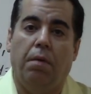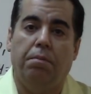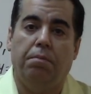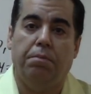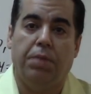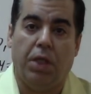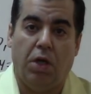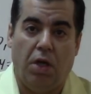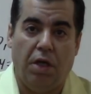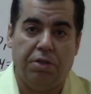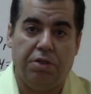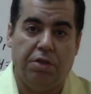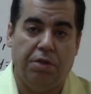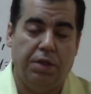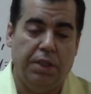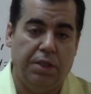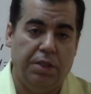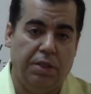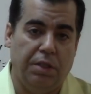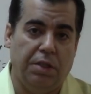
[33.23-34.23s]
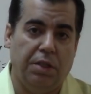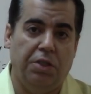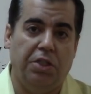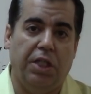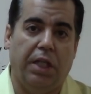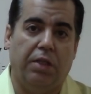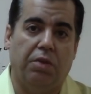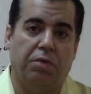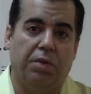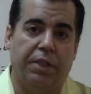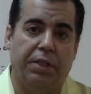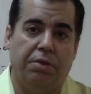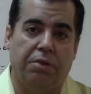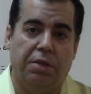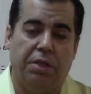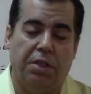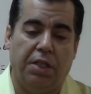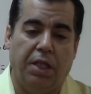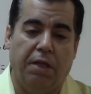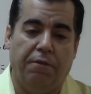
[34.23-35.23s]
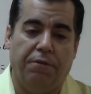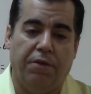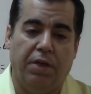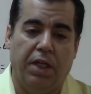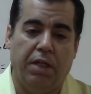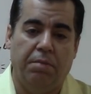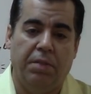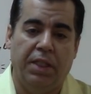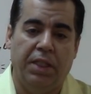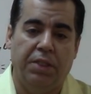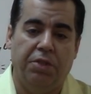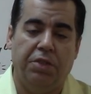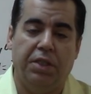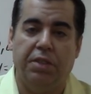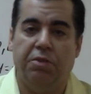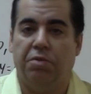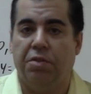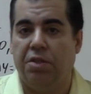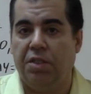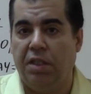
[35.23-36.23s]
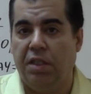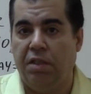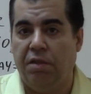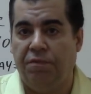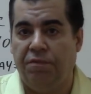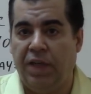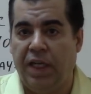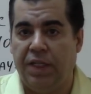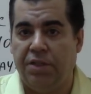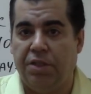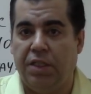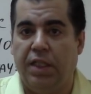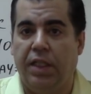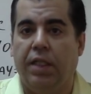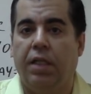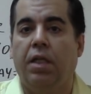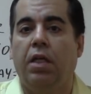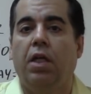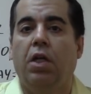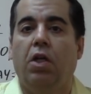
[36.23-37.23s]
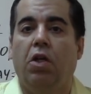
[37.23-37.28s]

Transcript: But also this is a general interest thing for anybody who's interested in investing,